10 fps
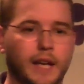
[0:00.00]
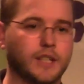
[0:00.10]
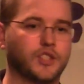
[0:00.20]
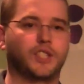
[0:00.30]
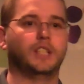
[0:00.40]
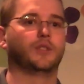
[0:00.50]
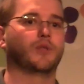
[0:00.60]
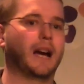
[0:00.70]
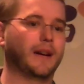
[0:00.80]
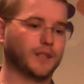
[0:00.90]
and scene
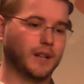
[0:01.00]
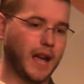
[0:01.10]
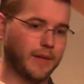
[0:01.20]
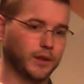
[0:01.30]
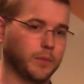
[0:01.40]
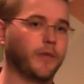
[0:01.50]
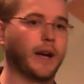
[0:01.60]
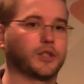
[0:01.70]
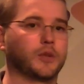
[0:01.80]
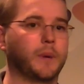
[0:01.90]
graphs and having them
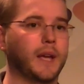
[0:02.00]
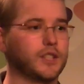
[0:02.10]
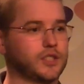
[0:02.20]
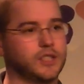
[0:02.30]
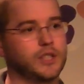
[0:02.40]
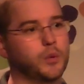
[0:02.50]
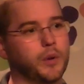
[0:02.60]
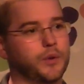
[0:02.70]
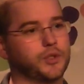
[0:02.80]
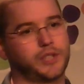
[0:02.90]
vector-based to deal
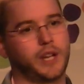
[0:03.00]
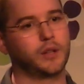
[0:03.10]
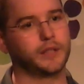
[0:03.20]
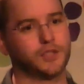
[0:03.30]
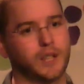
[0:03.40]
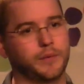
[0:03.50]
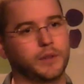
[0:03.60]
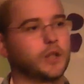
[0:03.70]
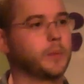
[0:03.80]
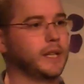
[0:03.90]
with your scaling stuff
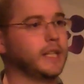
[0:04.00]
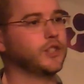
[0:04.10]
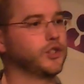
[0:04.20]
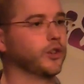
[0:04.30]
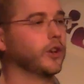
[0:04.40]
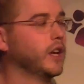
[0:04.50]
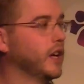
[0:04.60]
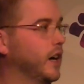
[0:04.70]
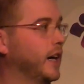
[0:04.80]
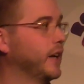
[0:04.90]
a little bit easier
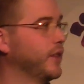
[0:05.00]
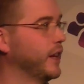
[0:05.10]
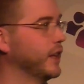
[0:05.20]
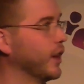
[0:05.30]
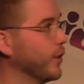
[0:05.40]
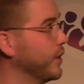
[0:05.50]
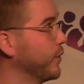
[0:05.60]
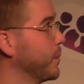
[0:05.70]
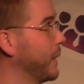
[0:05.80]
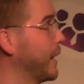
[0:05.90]
than in other
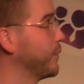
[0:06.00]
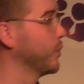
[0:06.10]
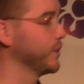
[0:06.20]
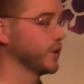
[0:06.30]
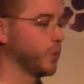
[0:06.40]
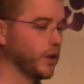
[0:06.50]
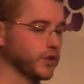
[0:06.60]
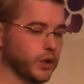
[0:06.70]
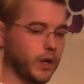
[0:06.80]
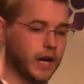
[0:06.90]
different platforms as well.
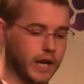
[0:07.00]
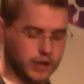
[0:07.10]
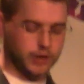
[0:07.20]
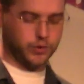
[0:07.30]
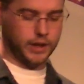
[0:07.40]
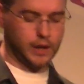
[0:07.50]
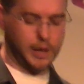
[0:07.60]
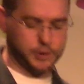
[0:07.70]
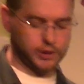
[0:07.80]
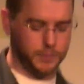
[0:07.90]
So a great
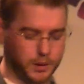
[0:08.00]
option